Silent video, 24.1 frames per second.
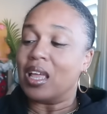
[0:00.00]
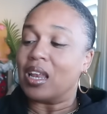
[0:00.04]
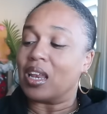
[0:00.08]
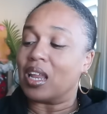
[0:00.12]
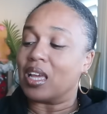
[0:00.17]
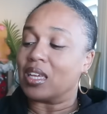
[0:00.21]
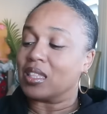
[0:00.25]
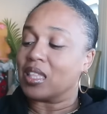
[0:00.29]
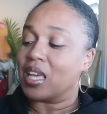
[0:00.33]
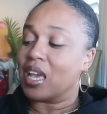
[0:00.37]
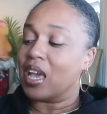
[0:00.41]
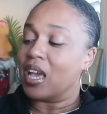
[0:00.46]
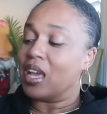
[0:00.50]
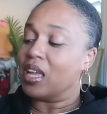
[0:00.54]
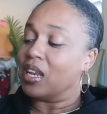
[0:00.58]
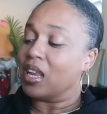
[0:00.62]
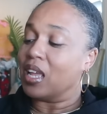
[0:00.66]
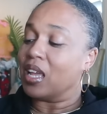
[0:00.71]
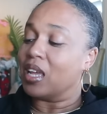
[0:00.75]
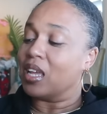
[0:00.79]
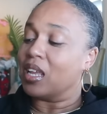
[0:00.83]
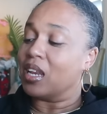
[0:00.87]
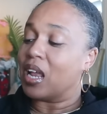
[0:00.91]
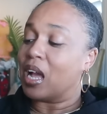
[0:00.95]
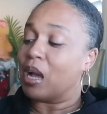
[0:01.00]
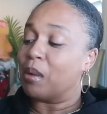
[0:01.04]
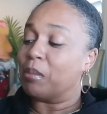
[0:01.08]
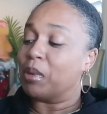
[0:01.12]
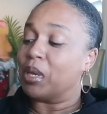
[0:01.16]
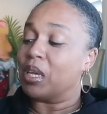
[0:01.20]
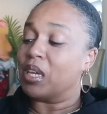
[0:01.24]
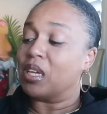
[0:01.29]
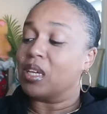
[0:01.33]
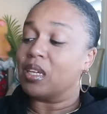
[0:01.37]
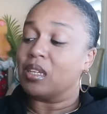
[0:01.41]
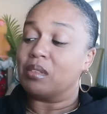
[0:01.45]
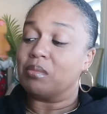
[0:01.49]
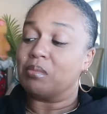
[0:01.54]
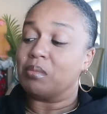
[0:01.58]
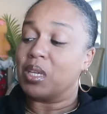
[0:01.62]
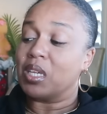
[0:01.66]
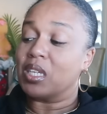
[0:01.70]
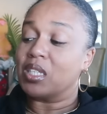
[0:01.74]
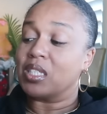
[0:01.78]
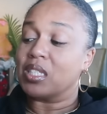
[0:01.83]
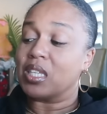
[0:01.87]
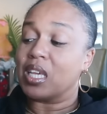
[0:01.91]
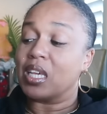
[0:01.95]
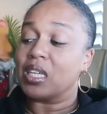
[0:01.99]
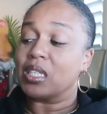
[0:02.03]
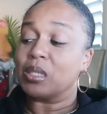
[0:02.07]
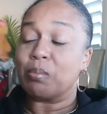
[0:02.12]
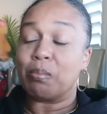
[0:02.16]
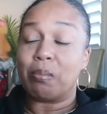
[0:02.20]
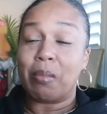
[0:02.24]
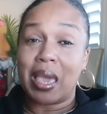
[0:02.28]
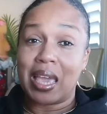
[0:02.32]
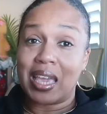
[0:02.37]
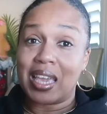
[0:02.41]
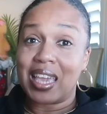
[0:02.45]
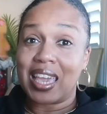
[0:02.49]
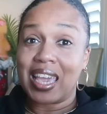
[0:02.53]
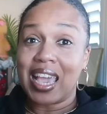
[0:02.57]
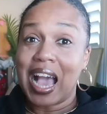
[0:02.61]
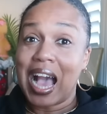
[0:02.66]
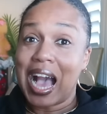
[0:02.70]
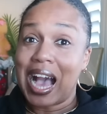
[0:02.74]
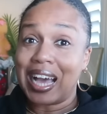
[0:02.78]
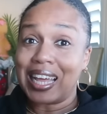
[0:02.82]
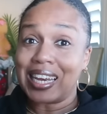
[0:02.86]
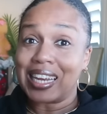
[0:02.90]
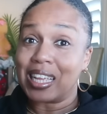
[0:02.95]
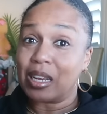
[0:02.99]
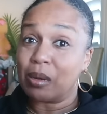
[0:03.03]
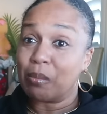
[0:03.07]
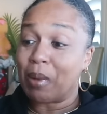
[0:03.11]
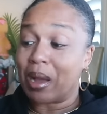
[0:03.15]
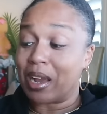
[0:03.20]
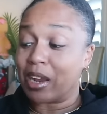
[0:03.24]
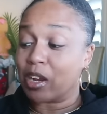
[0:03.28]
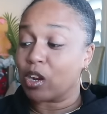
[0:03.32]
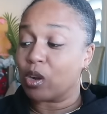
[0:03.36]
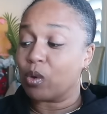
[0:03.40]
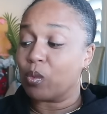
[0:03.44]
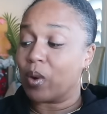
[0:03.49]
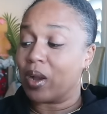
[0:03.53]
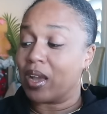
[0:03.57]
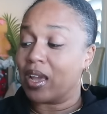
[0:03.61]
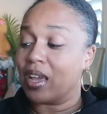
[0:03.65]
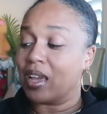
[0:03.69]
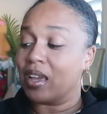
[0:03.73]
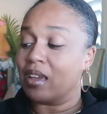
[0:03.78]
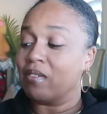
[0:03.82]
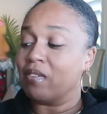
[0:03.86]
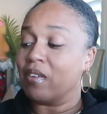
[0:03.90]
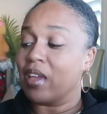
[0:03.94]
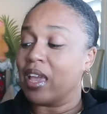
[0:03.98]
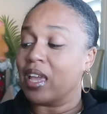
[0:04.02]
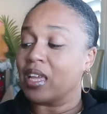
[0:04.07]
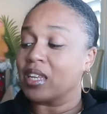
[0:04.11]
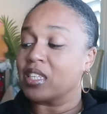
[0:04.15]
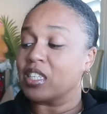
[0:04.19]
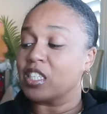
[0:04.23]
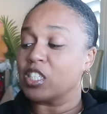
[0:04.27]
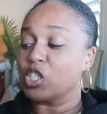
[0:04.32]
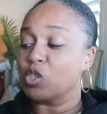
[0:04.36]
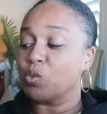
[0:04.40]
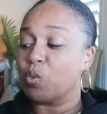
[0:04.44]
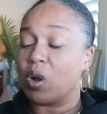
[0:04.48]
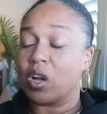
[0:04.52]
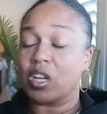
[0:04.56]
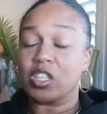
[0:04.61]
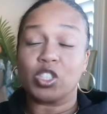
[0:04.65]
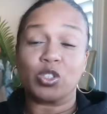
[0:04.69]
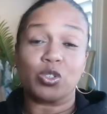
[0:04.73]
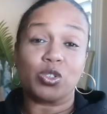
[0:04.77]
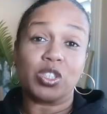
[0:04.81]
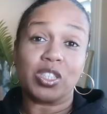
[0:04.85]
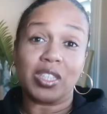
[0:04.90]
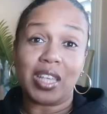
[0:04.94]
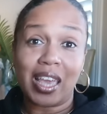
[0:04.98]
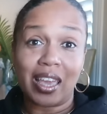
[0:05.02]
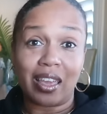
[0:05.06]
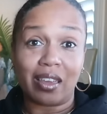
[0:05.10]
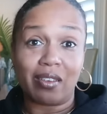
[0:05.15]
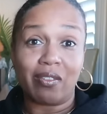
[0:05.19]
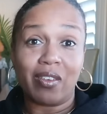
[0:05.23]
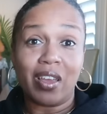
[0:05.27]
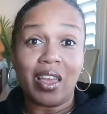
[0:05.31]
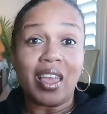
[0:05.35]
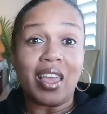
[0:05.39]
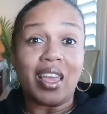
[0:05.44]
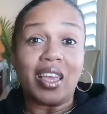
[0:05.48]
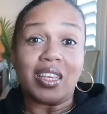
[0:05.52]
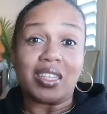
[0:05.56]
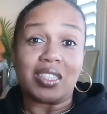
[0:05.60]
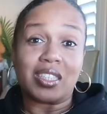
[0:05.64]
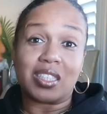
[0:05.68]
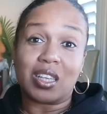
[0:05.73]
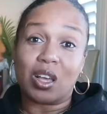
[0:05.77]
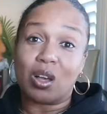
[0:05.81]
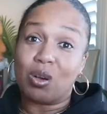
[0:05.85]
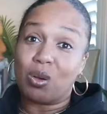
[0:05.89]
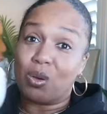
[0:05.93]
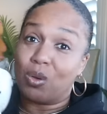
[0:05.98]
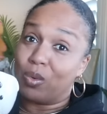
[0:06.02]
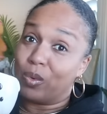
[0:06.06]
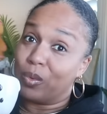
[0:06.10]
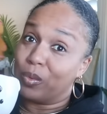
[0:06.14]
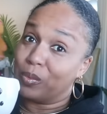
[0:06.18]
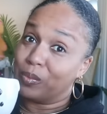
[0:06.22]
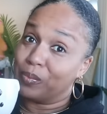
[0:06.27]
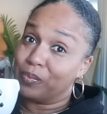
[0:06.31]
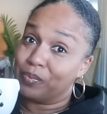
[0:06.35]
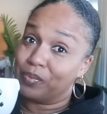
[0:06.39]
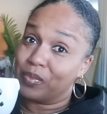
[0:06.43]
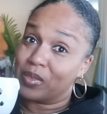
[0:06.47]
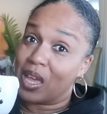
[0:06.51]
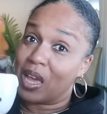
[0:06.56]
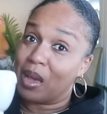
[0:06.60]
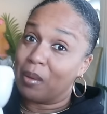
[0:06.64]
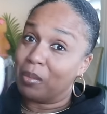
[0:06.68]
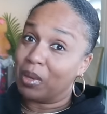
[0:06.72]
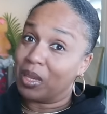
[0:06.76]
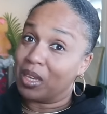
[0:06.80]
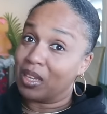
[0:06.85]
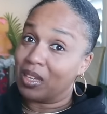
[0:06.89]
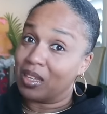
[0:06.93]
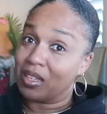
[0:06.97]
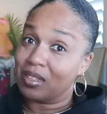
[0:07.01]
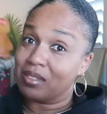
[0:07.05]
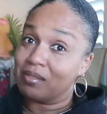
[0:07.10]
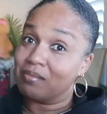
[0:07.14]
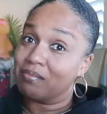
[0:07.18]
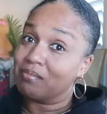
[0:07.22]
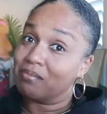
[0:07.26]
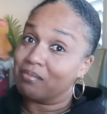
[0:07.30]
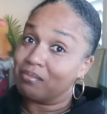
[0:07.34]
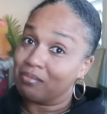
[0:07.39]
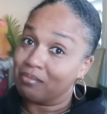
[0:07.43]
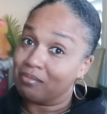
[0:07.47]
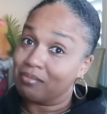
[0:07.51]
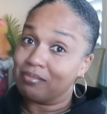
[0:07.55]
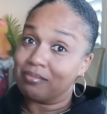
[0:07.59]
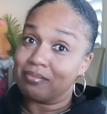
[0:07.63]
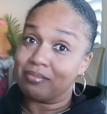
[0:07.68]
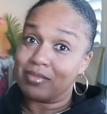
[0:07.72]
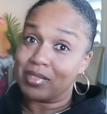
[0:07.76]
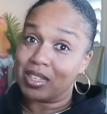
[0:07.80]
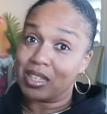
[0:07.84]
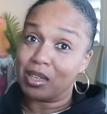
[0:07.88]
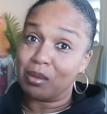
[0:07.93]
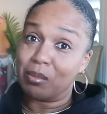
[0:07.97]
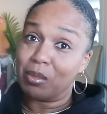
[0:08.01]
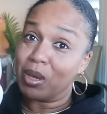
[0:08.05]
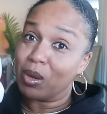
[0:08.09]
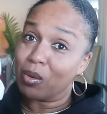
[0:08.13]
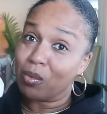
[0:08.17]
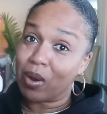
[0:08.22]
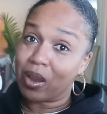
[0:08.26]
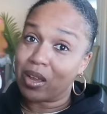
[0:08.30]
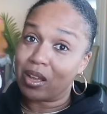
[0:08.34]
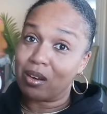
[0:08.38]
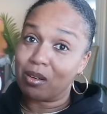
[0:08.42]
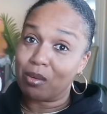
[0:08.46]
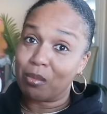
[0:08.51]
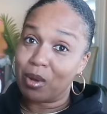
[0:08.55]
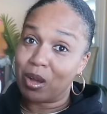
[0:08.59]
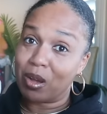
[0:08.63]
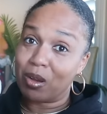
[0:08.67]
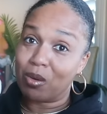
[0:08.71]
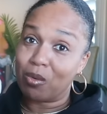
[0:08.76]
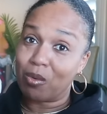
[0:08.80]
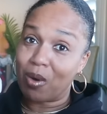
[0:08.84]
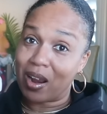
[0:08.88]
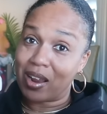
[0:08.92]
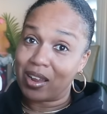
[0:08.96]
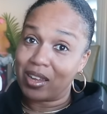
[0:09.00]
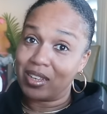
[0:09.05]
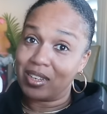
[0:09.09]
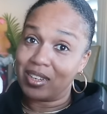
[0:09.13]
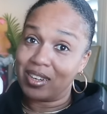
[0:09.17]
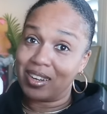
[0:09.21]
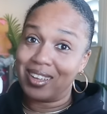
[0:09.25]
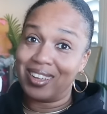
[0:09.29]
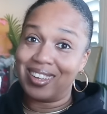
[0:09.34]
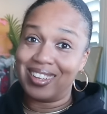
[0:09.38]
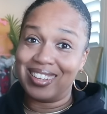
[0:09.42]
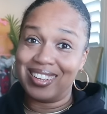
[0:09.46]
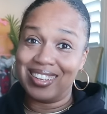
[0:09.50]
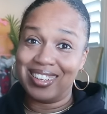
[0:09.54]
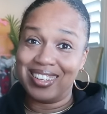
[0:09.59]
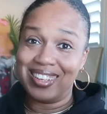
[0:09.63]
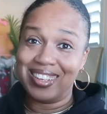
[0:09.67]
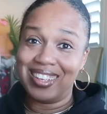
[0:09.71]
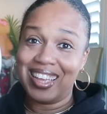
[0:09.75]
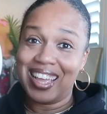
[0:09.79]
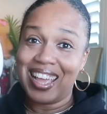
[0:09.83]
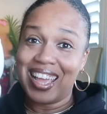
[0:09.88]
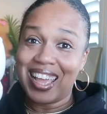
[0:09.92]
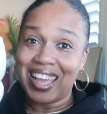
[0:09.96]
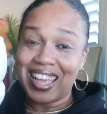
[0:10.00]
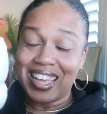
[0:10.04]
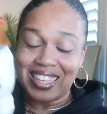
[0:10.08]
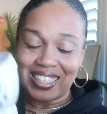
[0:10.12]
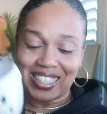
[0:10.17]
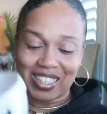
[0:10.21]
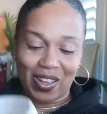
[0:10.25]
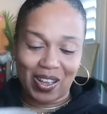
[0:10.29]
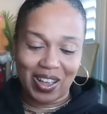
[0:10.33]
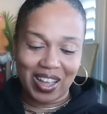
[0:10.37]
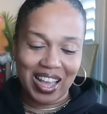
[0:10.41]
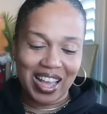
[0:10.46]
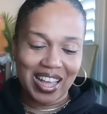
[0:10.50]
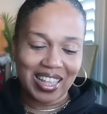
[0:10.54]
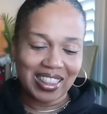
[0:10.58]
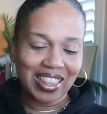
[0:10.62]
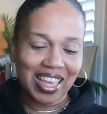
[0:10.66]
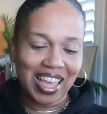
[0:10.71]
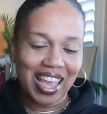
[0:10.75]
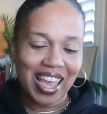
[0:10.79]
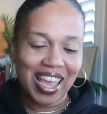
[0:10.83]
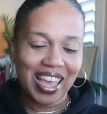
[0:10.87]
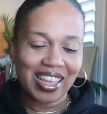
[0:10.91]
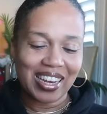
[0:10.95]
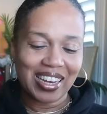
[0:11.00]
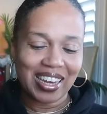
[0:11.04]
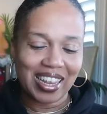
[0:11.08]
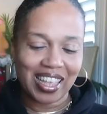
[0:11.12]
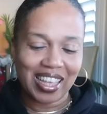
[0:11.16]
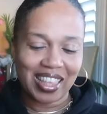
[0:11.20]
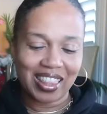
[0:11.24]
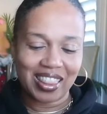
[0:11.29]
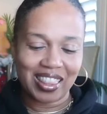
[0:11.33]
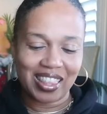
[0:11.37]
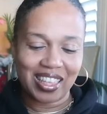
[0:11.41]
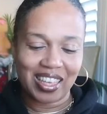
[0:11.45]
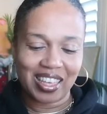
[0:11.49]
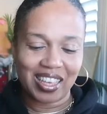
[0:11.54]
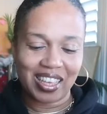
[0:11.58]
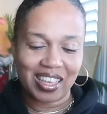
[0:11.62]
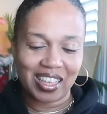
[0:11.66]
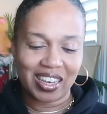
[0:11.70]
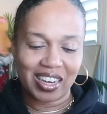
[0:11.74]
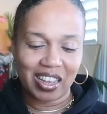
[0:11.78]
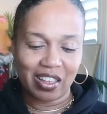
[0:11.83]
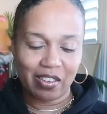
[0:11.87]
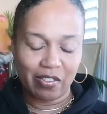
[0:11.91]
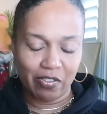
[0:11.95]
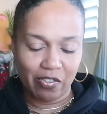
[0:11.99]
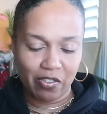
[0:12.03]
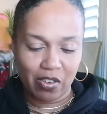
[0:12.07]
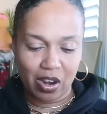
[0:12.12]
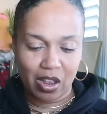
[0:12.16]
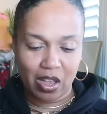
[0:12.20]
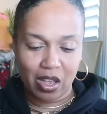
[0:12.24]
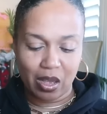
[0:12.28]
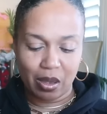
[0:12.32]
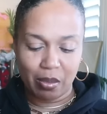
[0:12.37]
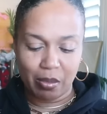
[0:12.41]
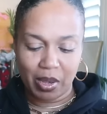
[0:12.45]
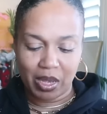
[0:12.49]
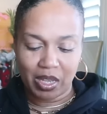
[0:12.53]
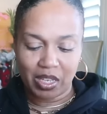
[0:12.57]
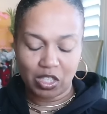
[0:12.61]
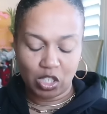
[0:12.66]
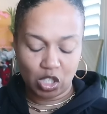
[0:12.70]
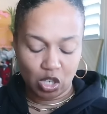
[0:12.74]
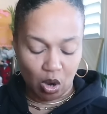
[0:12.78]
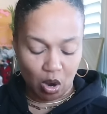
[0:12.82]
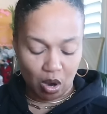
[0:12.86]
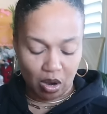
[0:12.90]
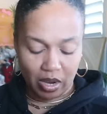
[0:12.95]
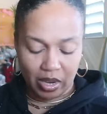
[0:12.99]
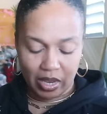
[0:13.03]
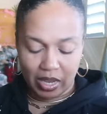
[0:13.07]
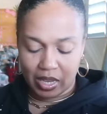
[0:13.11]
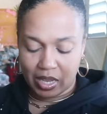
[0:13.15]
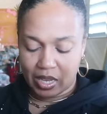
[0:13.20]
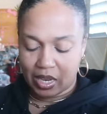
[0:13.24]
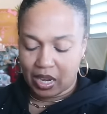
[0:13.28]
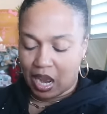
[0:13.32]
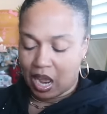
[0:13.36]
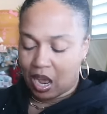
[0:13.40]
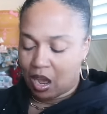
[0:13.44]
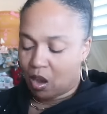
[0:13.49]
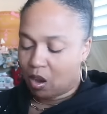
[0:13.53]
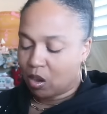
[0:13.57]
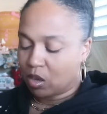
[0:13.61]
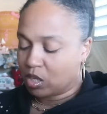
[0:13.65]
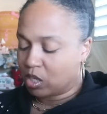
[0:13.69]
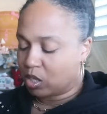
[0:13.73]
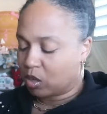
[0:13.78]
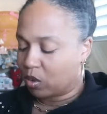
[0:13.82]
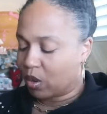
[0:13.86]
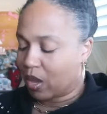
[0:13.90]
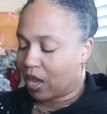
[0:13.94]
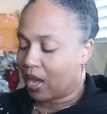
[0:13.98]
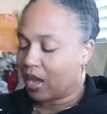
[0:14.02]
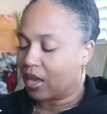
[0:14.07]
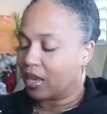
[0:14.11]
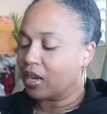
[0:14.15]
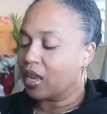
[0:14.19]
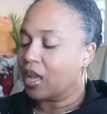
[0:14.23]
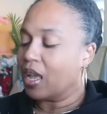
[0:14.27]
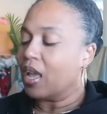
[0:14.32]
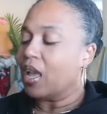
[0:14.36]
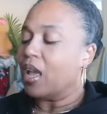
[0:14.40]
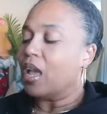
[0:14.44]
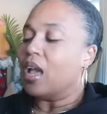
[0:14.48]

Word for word: like that. And I mean, it says may get hot in microwave and dishwasher safe. So, I mean, it could be a regular bowl, right? So I got that. And then from Target, I also got